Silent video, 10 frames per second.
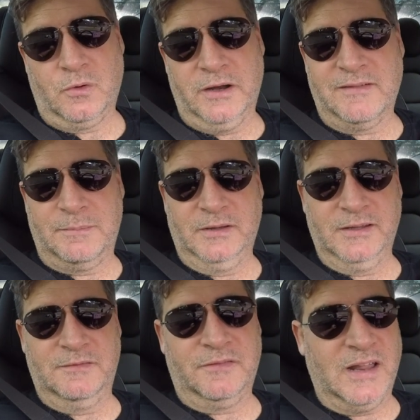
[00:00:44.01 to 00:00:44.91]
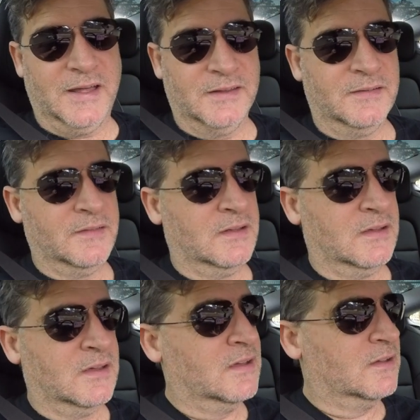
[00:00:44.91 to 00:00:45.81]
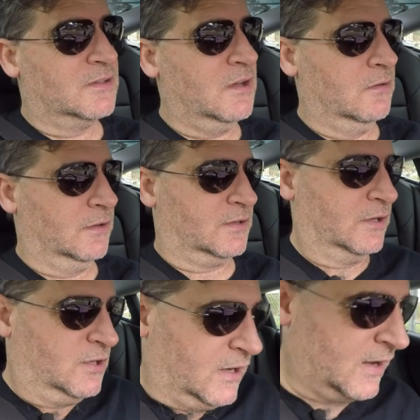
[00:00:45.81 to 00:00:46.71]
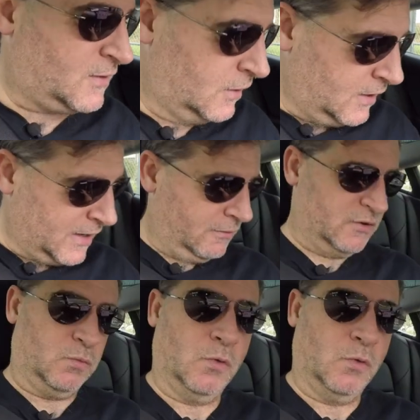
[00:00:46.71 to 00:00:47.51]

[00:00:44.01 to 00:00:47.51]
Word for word: quite rapidly flood. So let's go check out, see how it